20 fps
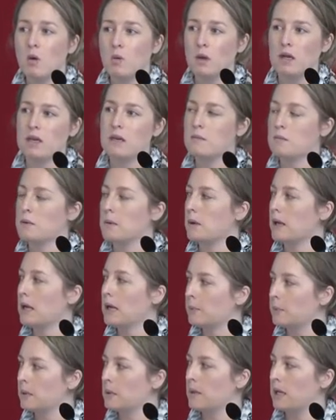We
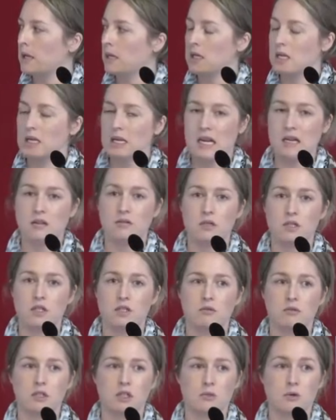implemented the needle and
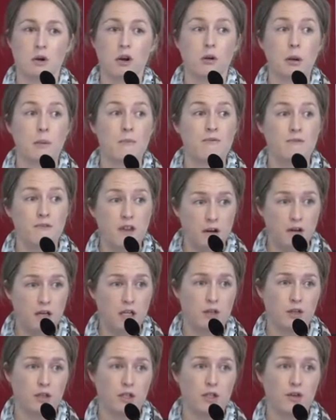syringe program very
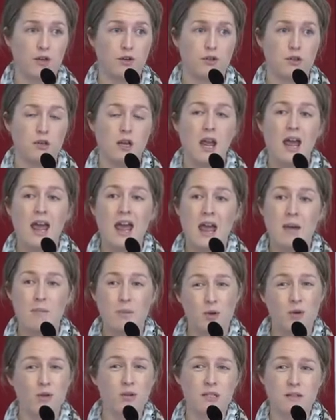early on, and
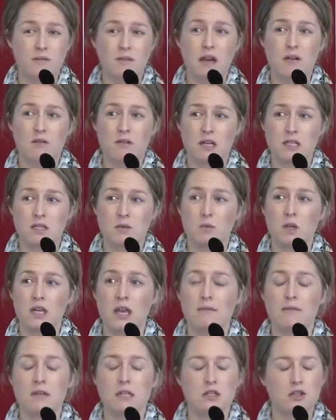because of that reason, we
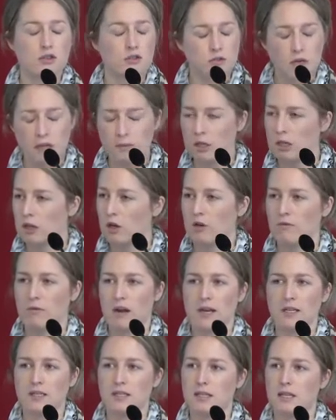have extremely low
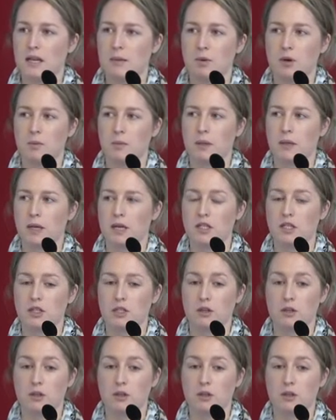rates in that population.